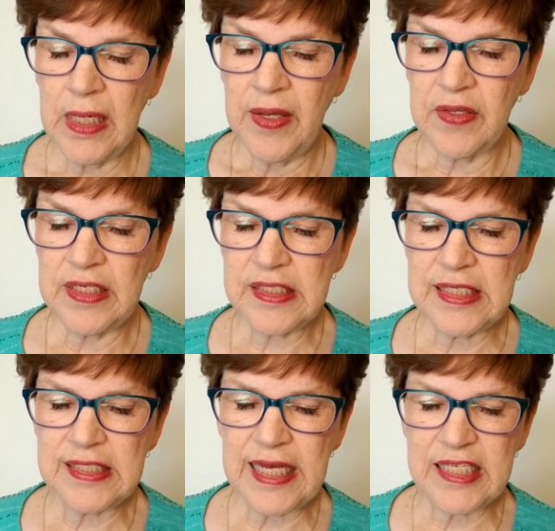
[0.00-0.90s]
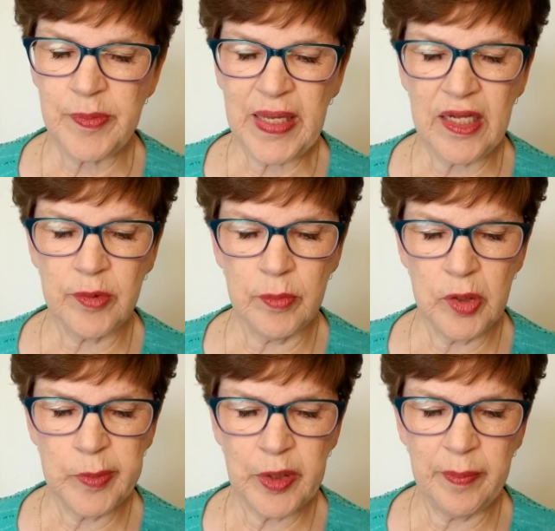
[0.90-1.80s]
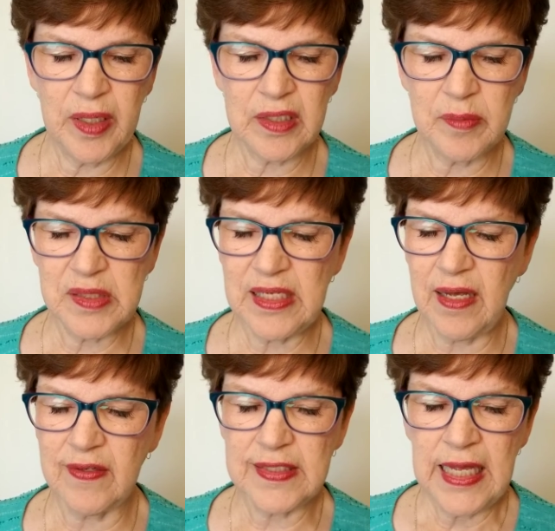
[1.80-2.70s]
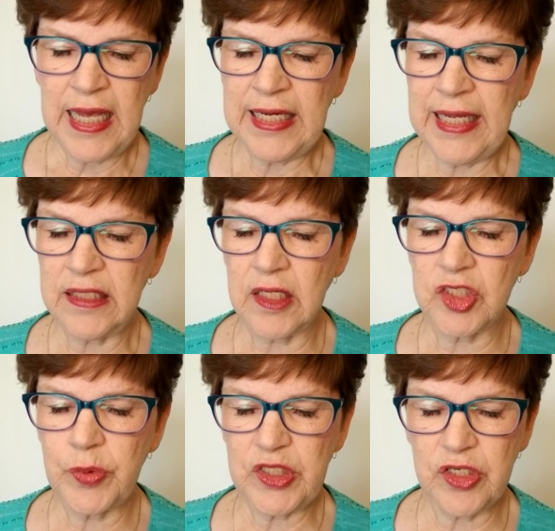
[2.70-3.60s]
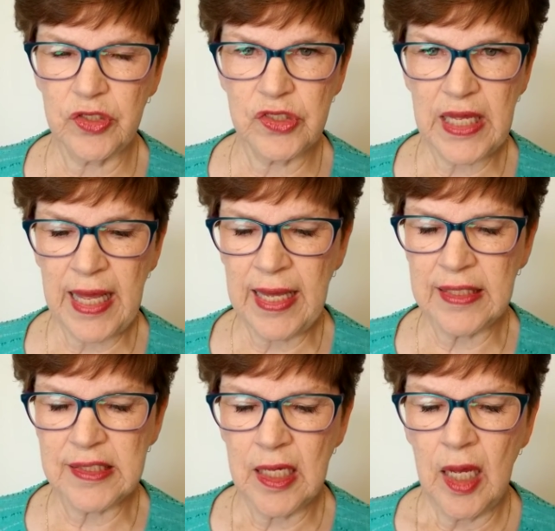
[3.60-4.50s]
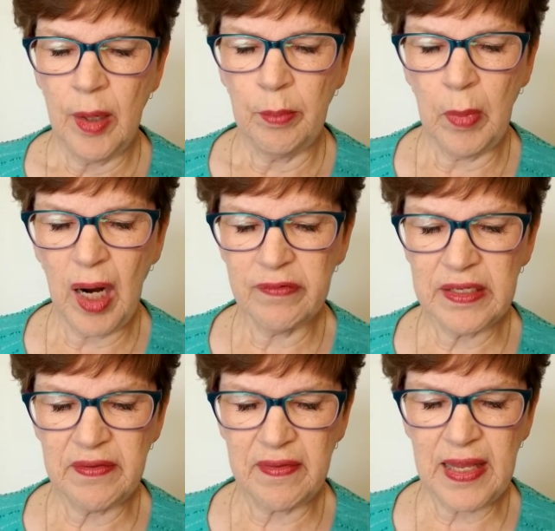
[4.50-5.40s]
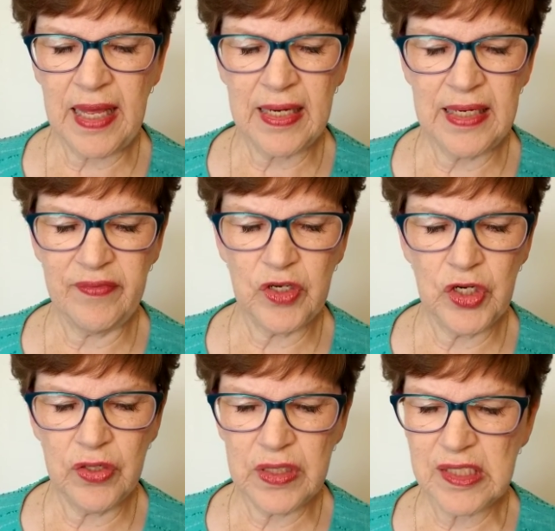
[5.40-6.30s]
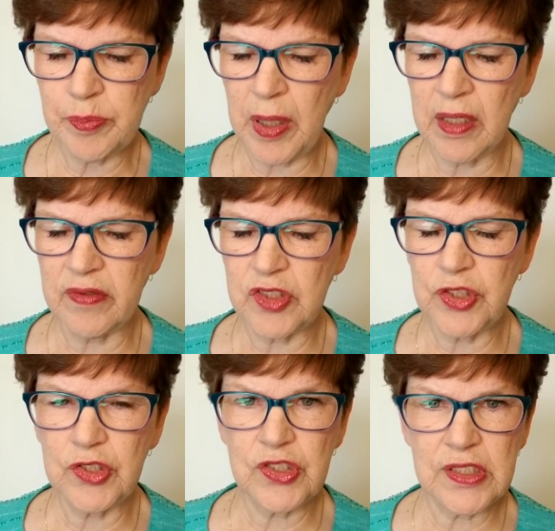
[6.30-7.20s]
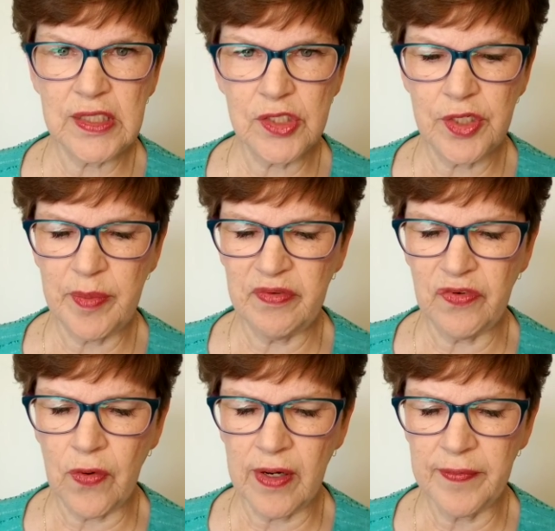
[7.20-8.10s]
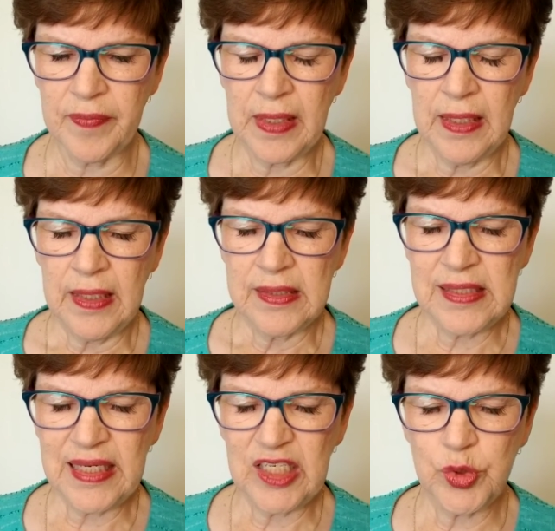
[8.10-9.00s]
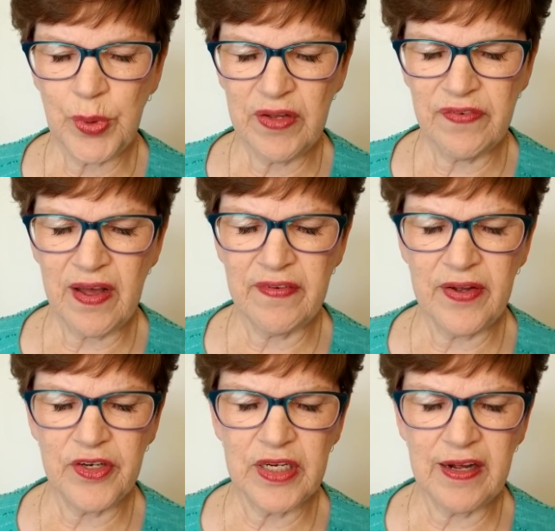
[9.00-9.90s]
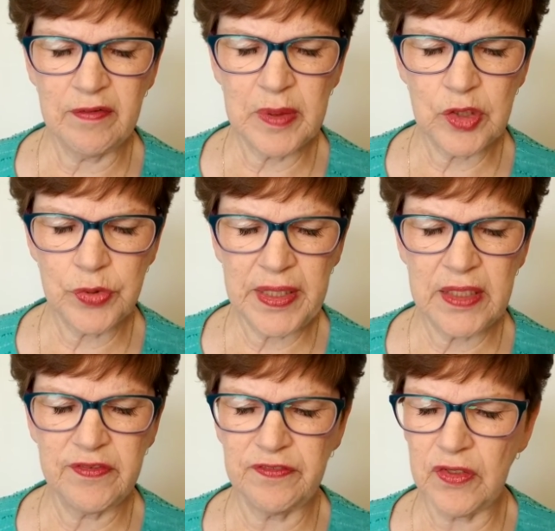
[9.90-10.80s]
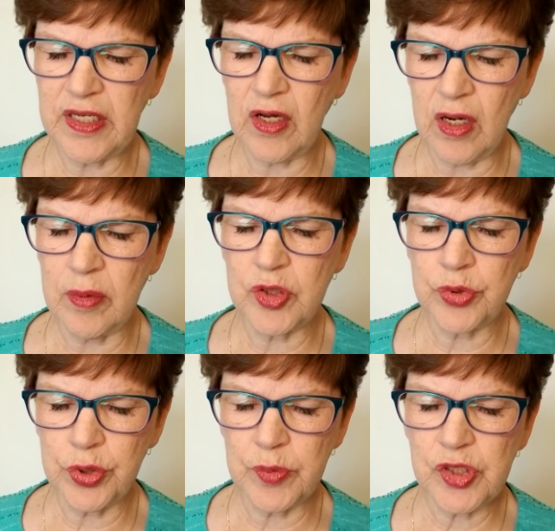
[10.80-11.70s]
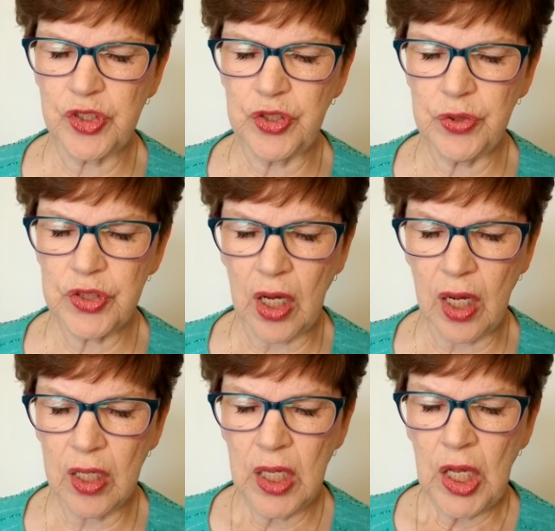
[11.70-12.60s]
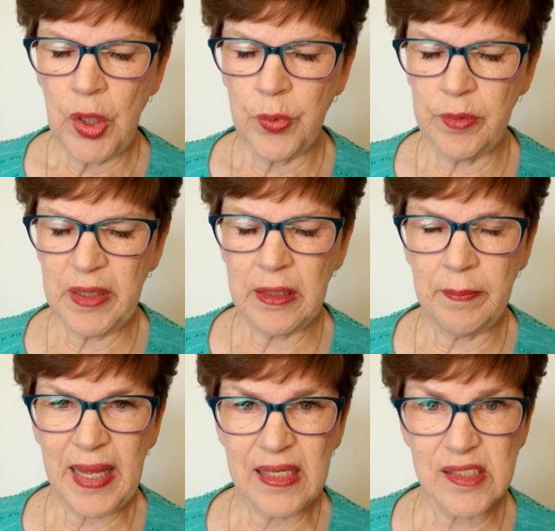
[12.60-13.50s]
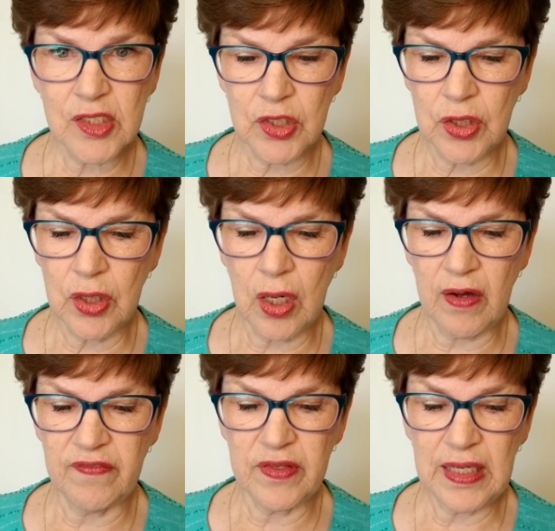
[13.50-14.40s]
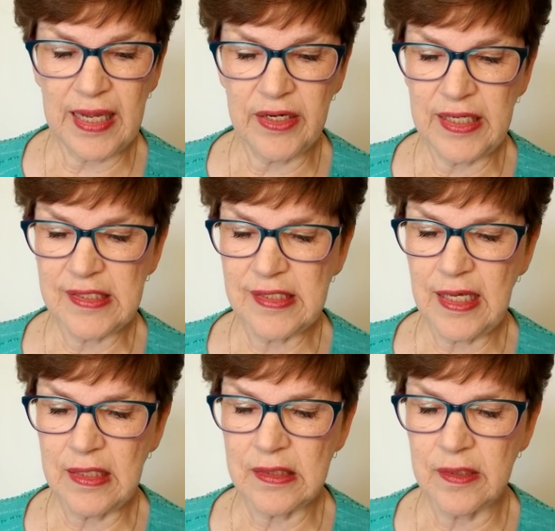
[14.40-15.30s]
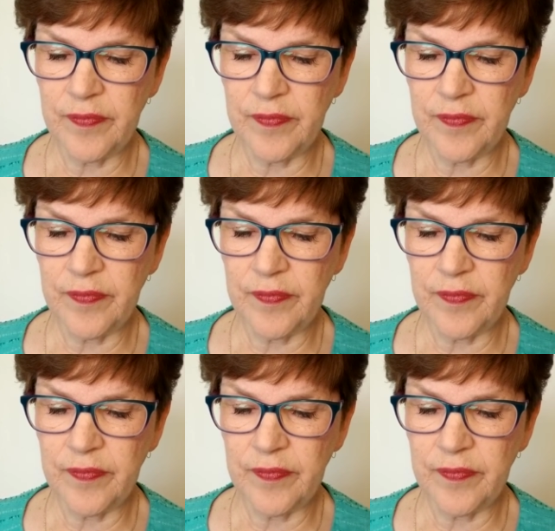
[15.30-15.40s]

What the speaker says: The listening saints began to murmur among themselves and held on to each other's hands, marveling that they had never heard this part of the church's history before. Sending 2,500 government-trained, fully armed troops to Utah would mean a massacre of the Latter-day Saints.